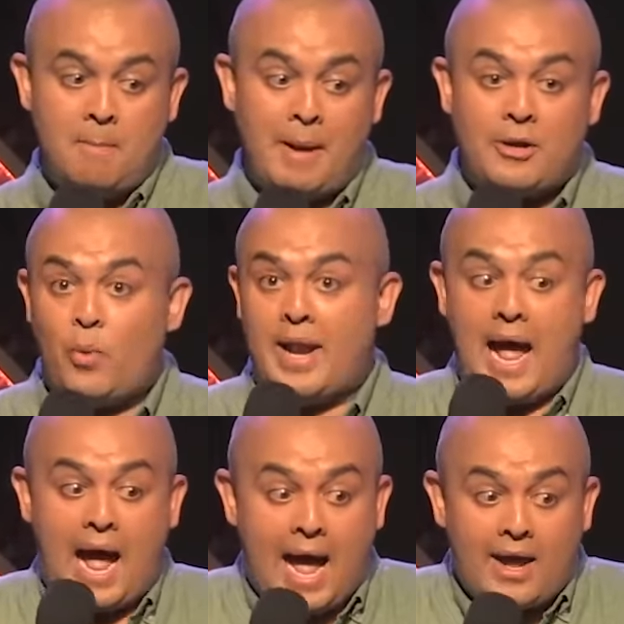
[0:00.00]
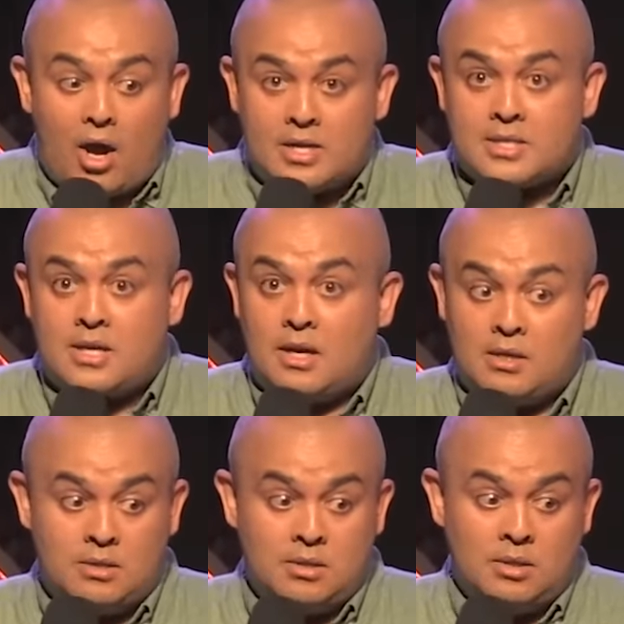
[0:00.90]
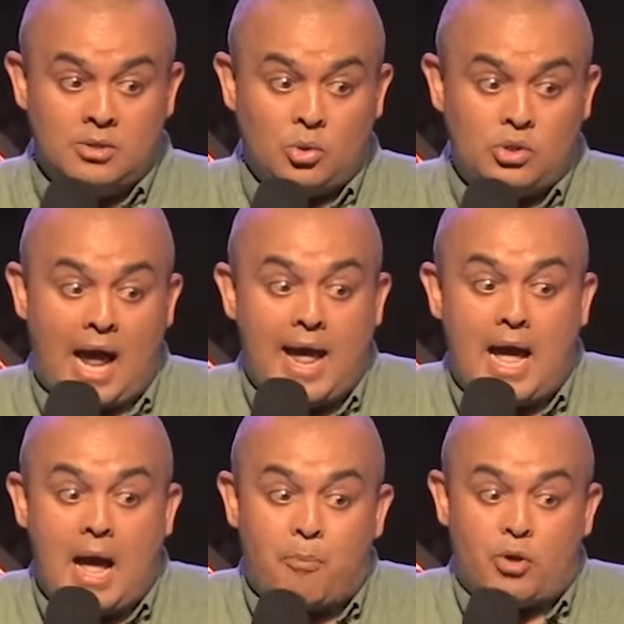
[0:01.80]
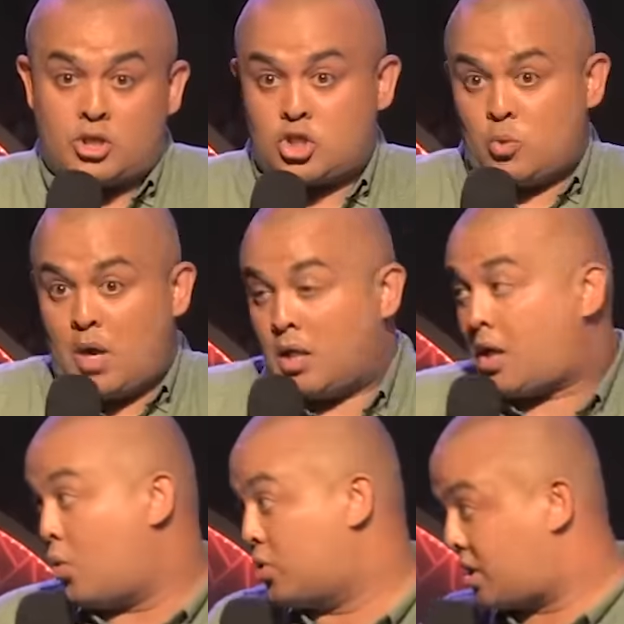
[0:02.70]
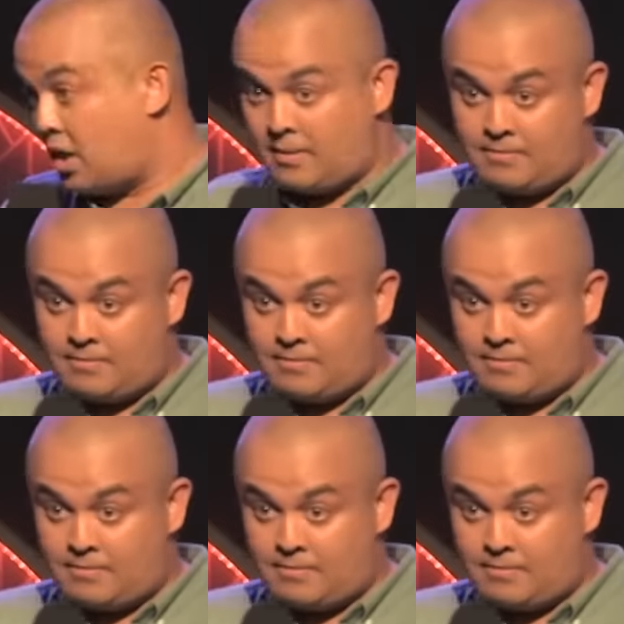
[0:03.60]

but when I ask her, to tie up with a swill cozy.